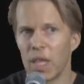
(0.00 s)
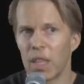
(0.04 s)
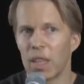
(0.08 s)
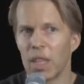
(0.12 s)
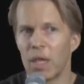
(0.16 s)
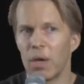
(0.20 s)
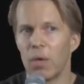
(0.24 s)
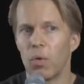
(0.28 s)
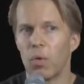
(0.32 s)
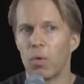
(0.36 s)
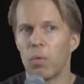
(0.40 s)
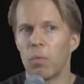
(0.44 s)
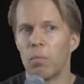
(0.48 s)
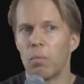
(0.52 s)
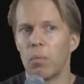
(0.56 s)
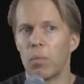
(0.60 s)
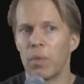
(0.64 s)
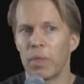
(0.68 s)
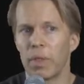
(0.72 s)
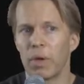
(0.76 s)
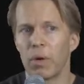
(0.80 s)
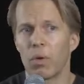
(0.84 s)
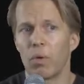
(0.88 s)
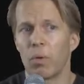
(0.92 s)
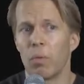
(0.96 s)
There
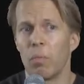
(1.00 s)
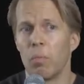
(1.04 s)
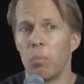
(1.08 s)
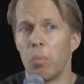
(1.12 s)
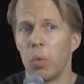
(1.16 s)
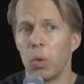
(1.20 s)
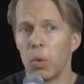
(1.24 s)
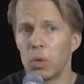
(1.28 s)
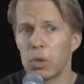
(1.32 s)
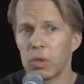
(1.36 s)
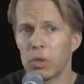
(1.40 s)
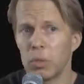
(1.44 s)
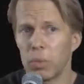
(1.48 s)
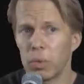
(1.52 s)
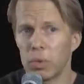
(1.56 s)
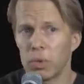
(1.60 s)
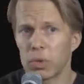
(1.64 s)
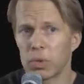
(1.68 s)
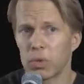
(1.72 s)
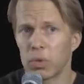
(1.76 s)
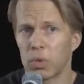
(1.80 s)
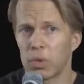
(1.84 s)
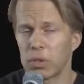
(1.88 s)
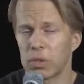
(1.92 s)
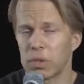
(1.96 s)
were multiple
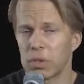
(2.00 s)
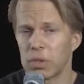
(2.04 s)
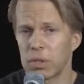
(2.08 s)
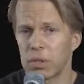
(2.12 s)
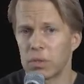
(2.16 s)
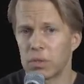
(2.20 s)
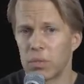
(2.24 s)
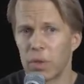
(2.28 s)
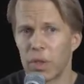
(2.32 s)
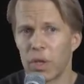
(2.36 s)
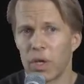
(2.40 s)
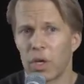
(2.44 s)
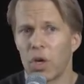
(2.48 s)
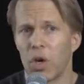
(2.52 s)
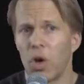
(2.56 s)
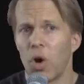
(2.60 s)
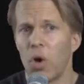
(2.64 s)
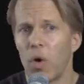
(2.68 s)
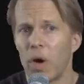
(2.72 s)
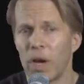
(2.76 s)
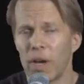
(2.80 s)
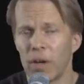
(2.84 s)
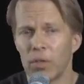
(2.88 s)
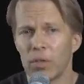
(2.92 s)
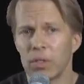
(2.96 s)
sources with a
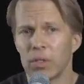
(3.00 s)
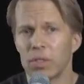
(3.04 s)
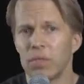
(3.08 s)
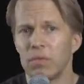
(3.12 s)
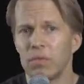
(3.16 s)
coherence of